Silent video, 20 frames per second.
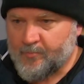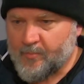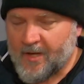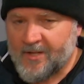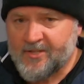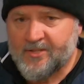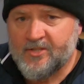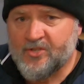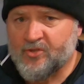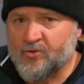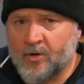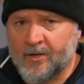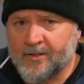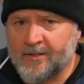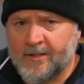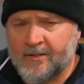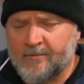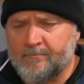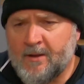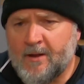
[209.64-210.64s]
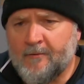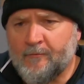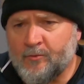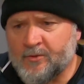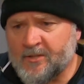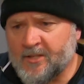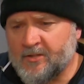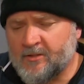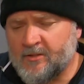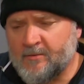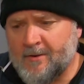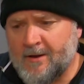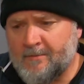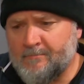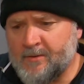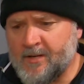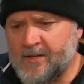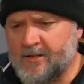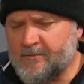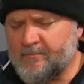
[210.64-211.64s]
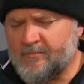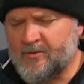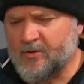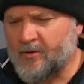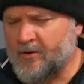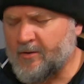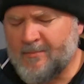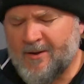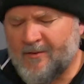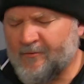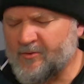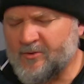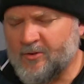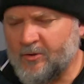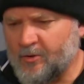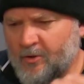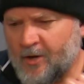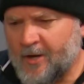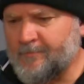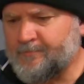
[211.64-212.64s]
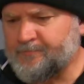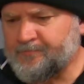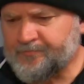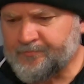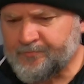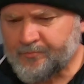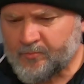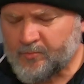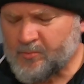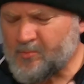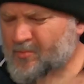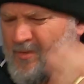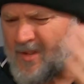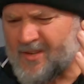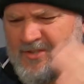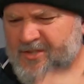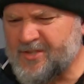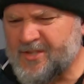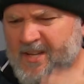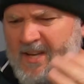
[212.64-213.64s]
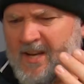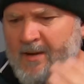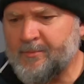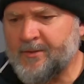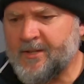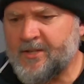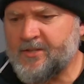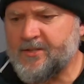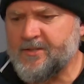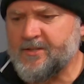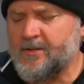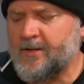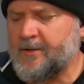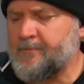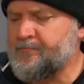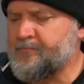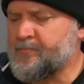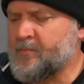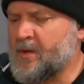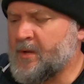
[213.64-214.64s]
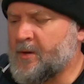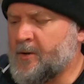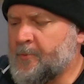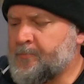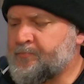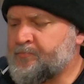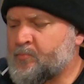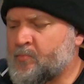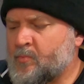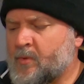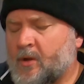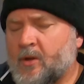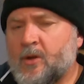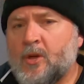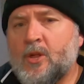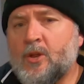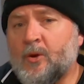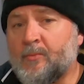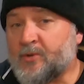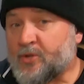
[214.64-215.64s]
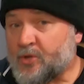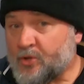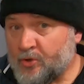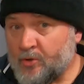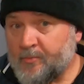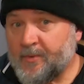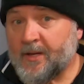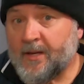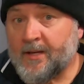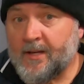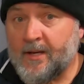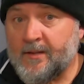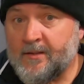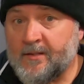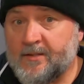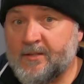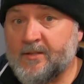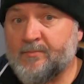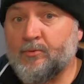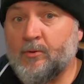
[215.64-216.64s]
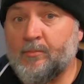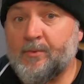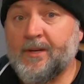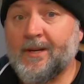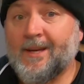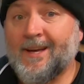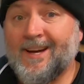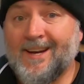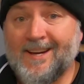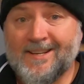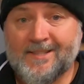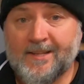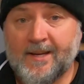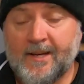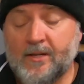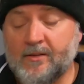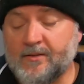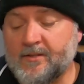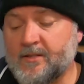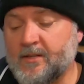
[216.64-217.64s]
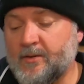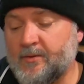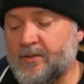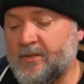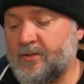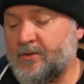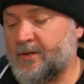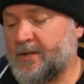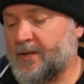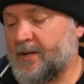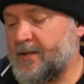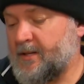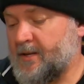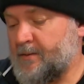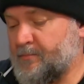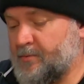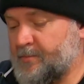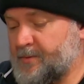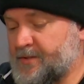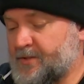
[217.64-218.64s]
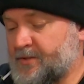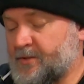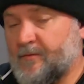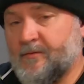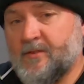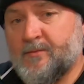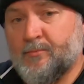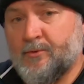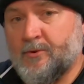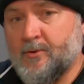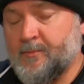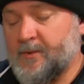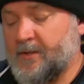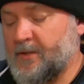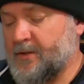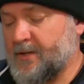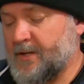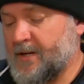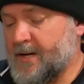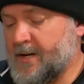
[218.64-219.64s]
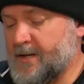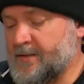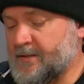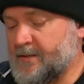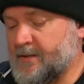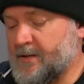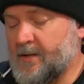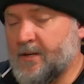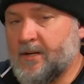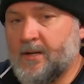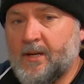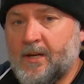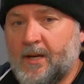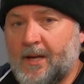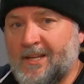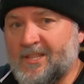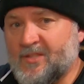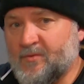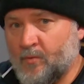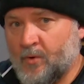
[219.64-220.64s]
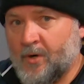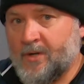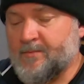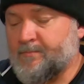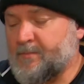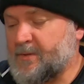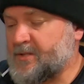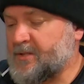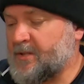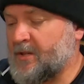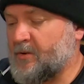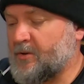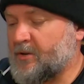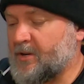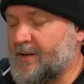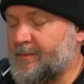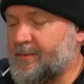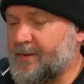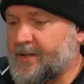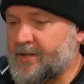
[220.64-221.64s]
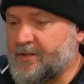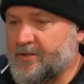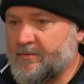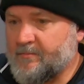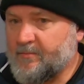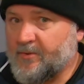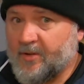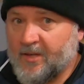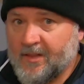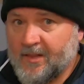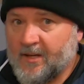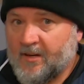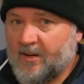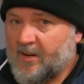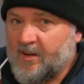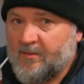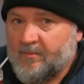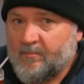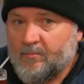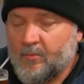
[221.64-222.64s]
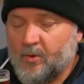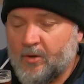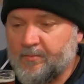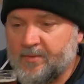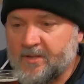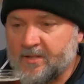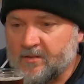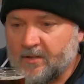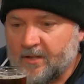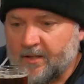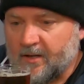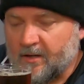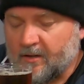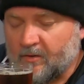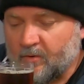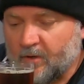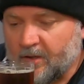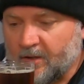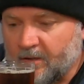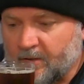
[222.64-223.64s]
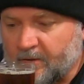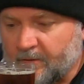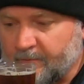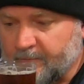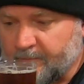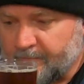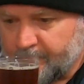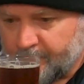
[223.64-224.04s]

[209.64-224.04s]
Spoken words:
Actually, strike that. The mouthfeel is actually about medium. Sorry, the mouthfeel is not light. Just the carbonation is light. And I'm assuming, again, this is probably a cask ale. So in the UK, they probably serve this predominantly on cask. Hence why it's much lower carbonation. But I don't mind beers like that. I quite like it.